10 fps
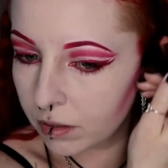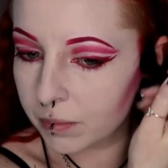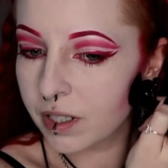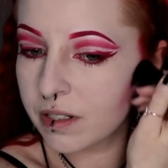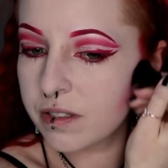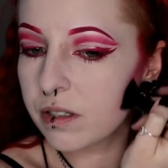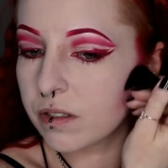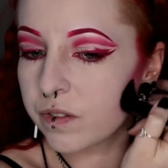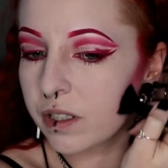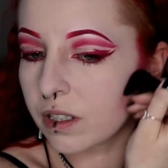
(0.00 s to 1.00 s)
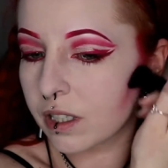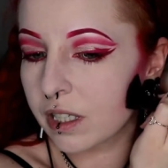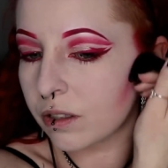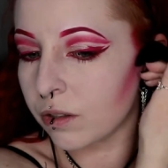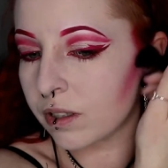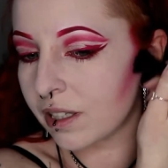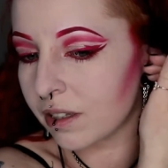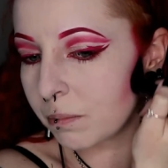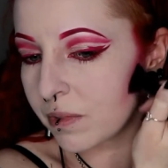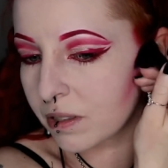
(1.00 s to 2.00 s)
I'm kind of starting to feel like I look like
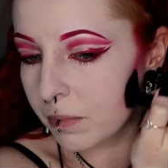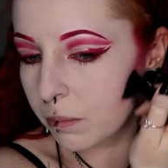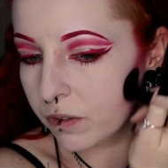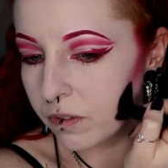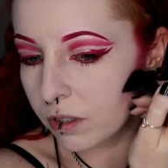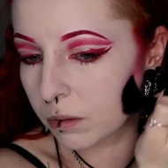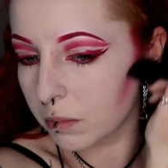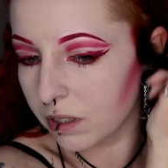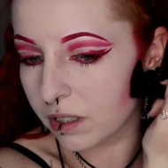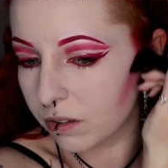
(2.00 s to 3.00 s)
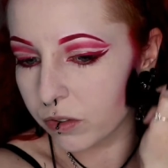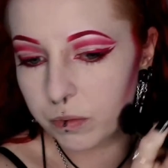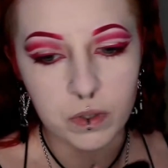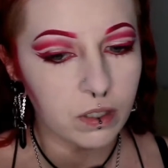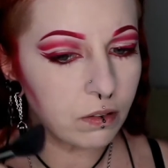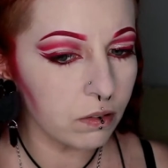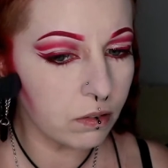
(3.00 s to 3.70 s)
the missing member of the Human League or something.